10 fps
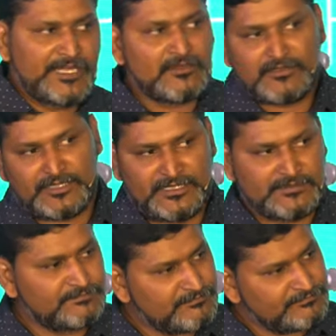I mean, uh,
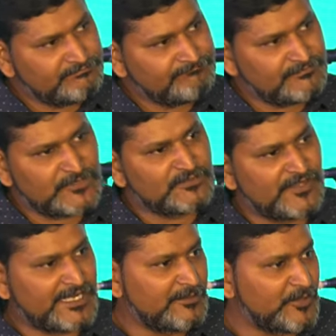
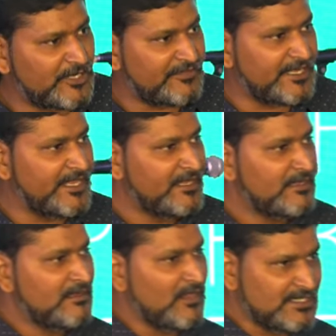mm, forget about every
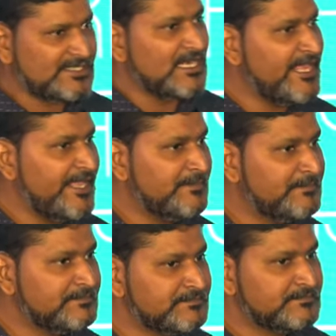day. On a
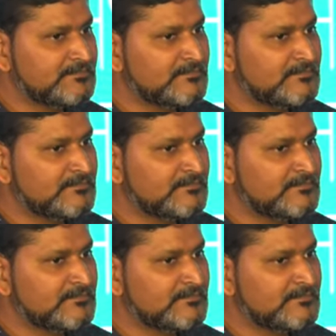Sunday,